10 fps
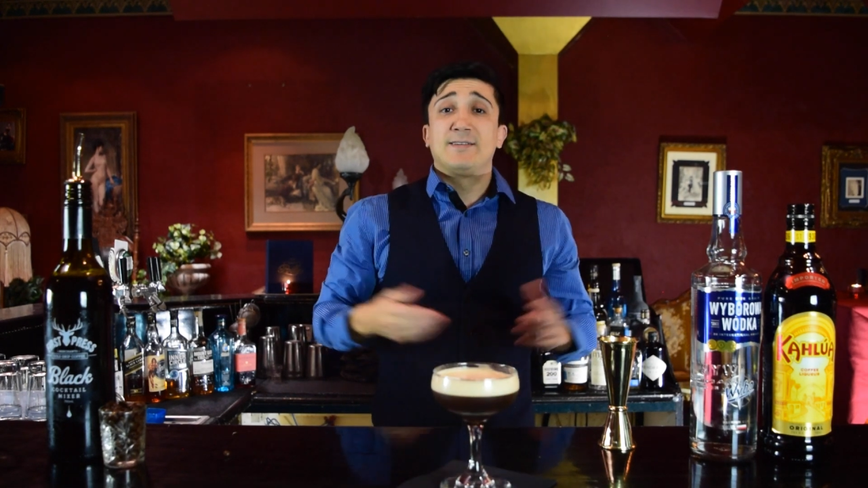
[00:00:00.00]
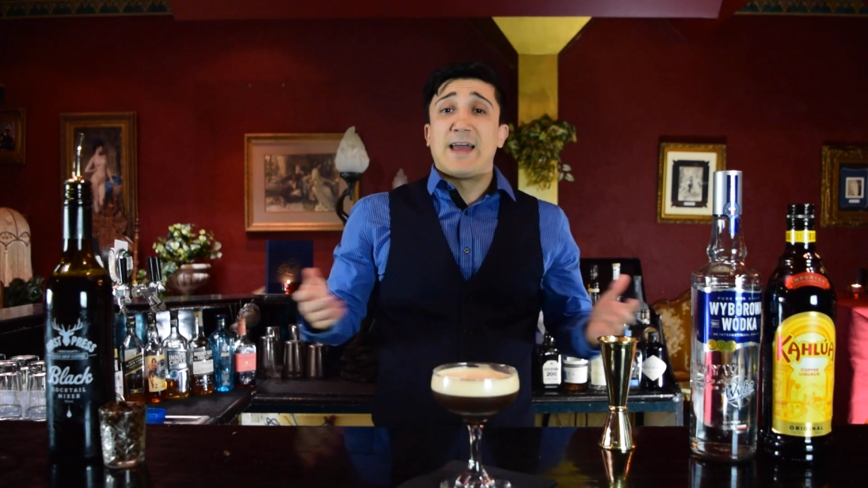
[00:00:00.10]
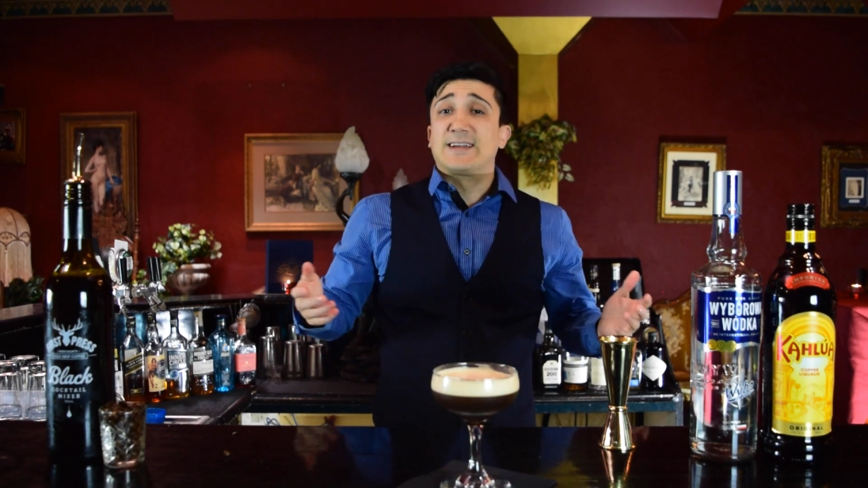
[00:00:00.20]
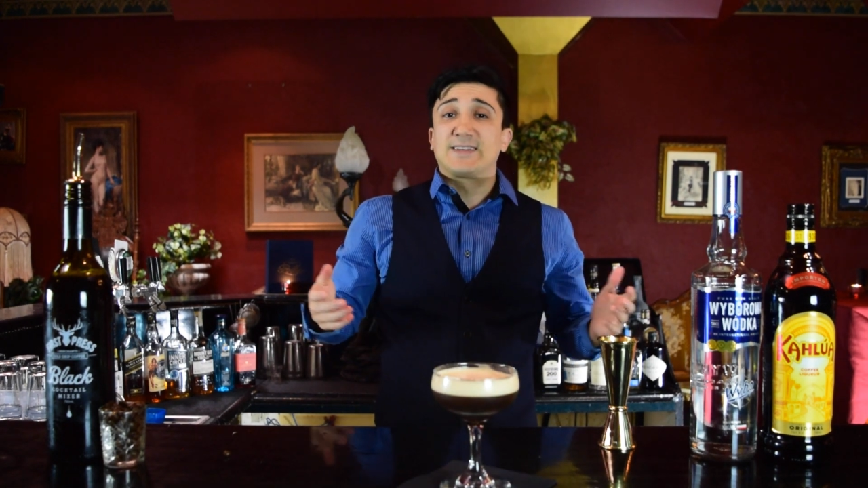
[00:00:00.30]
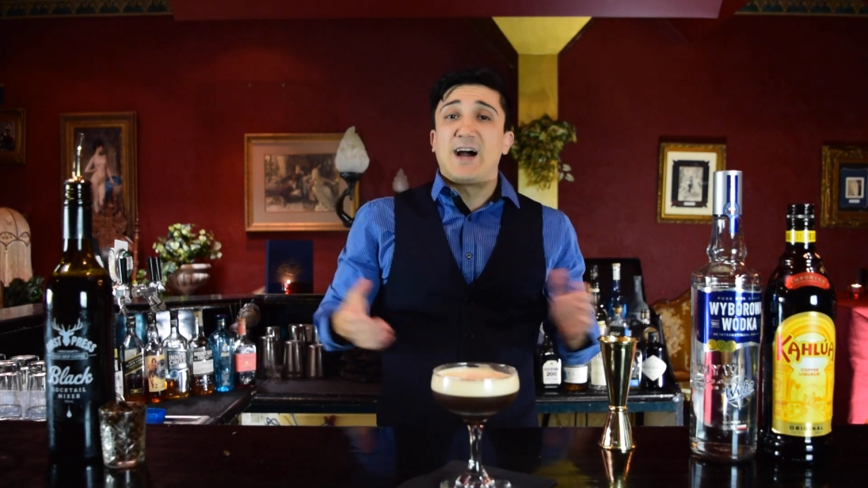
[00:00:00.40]

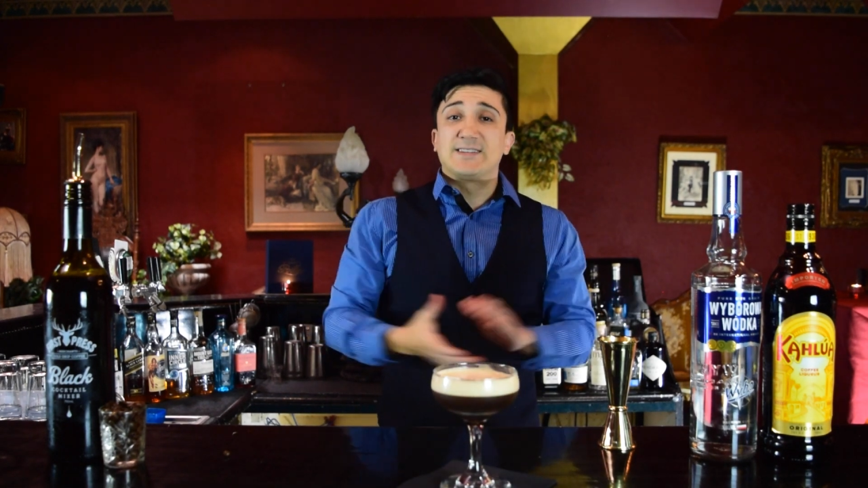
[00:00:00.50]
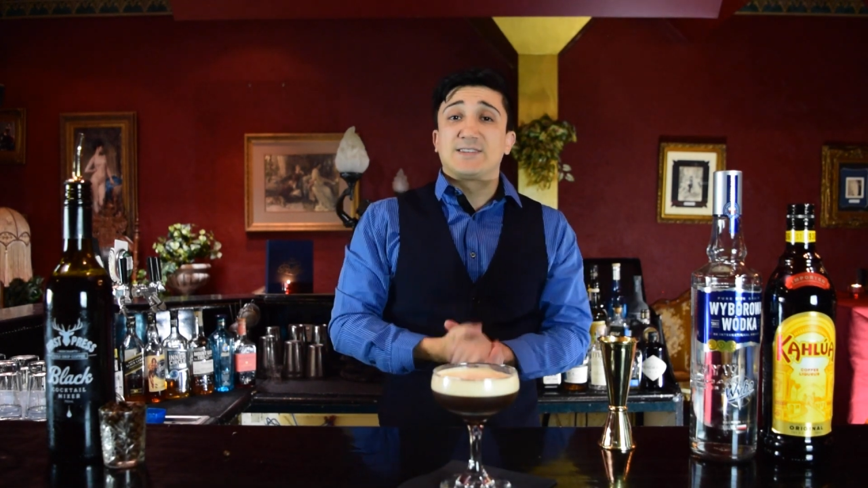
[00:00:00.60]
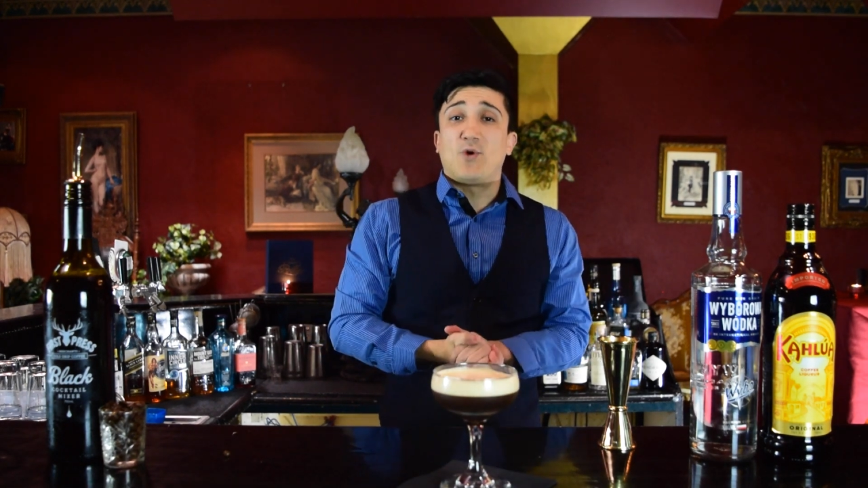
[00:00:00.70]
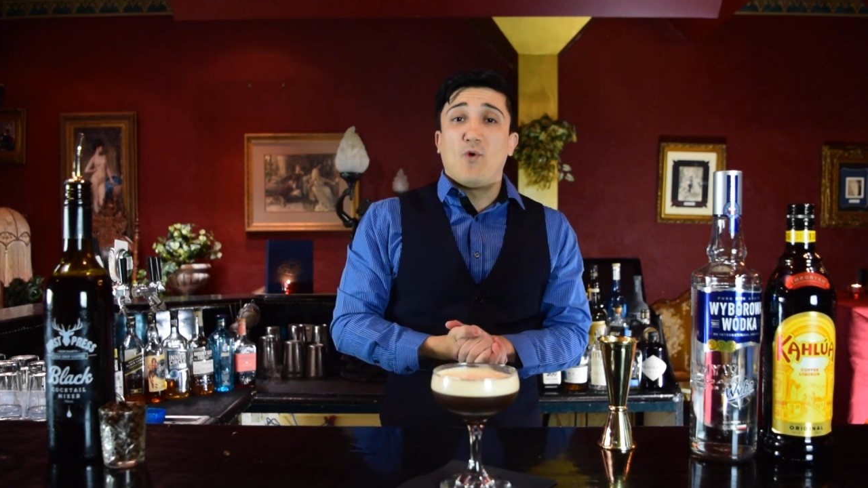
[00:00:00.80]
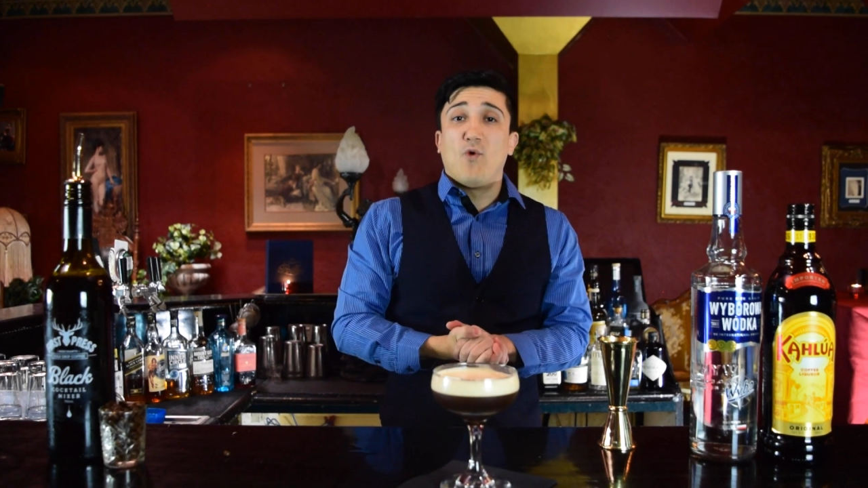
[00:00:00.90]
Thanks guys,
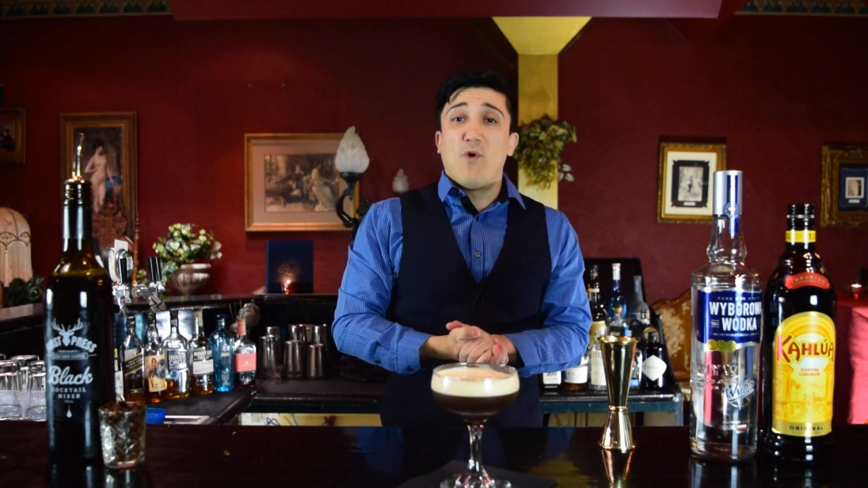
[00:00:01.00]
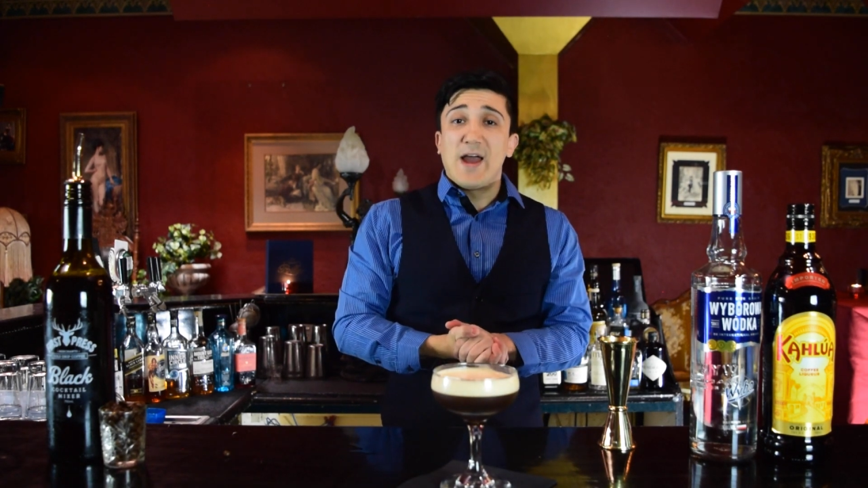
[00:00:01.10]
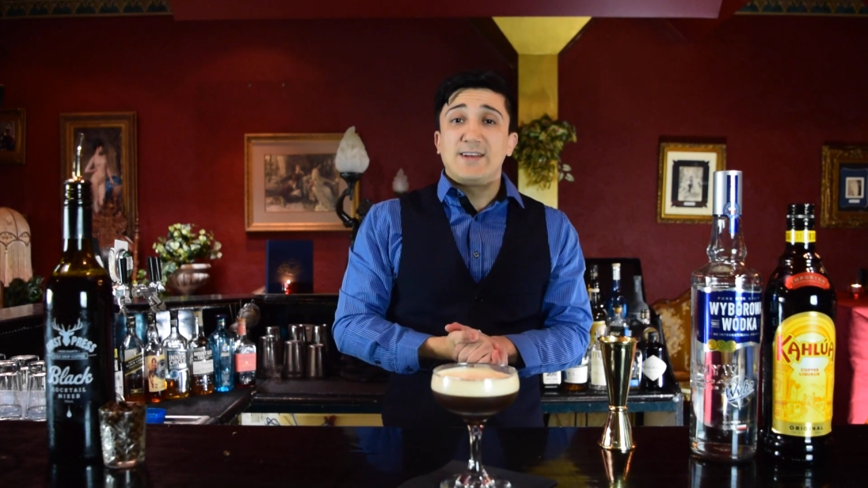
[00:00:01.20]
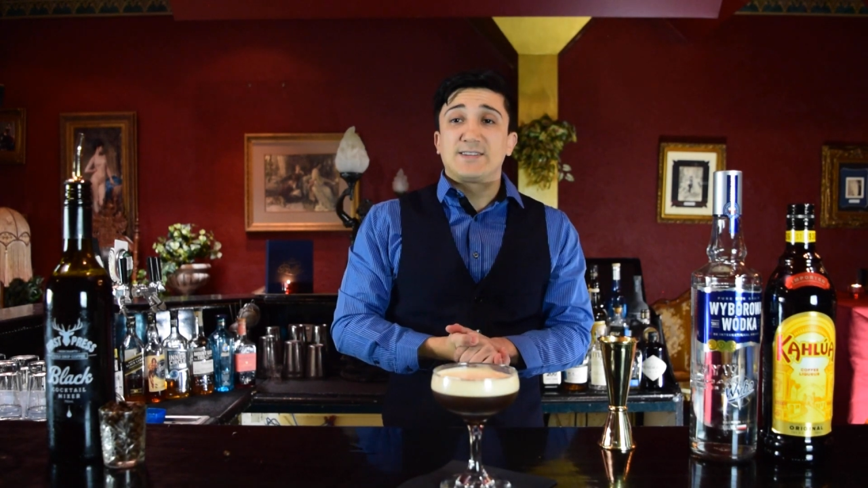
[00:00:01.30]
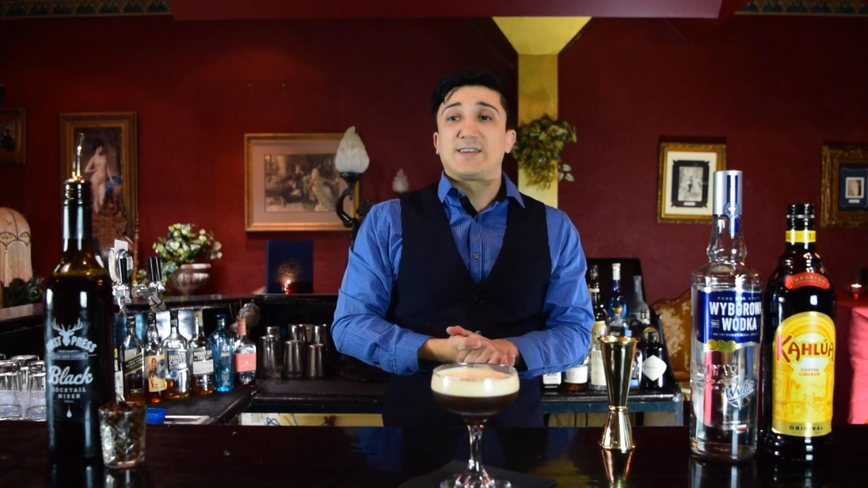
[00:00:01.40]
as
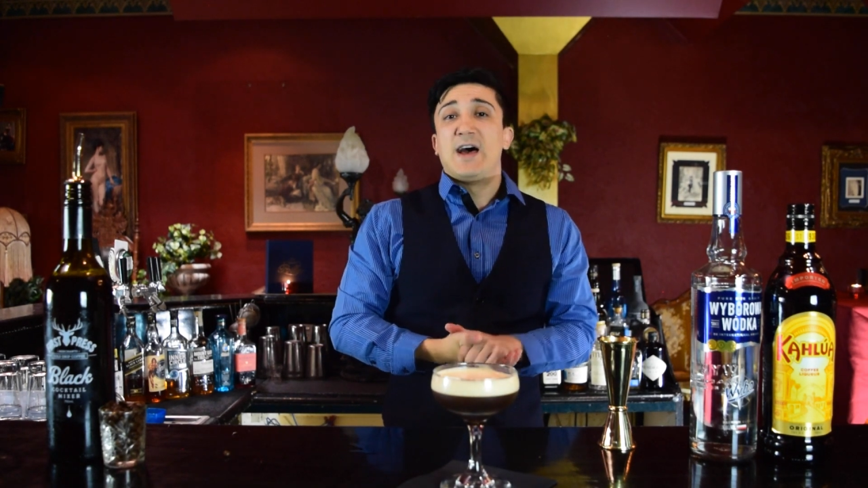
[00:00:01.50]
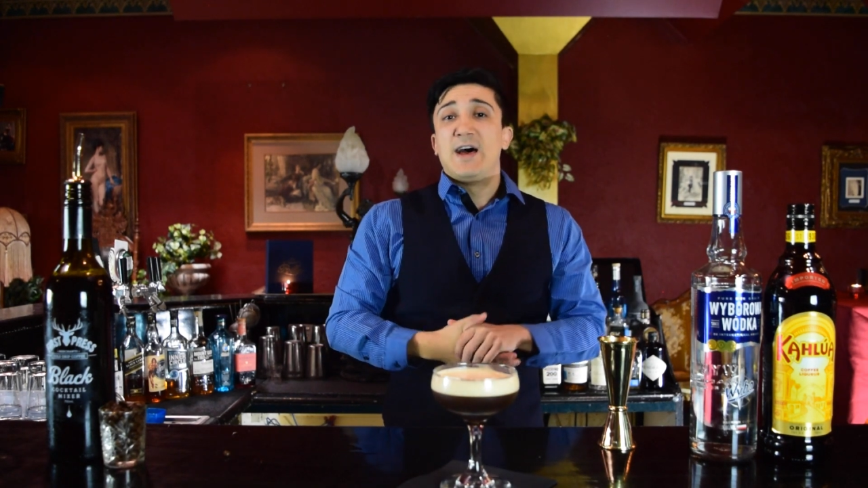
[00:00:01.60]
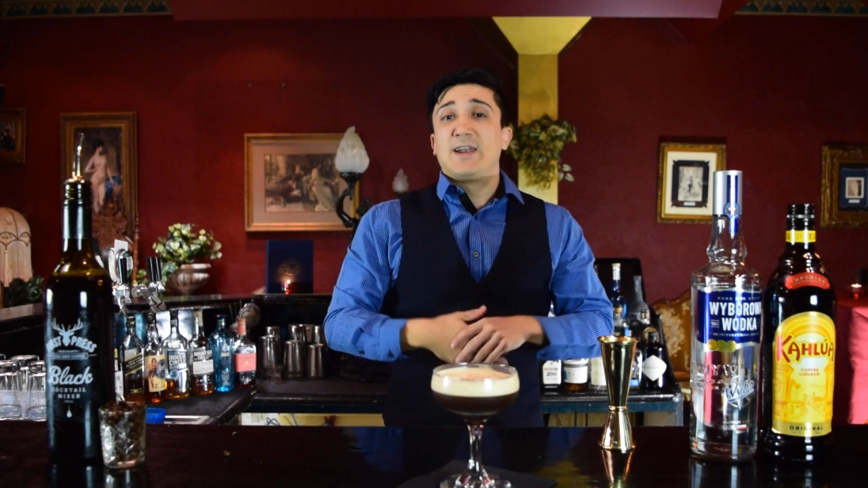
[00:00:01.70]
always.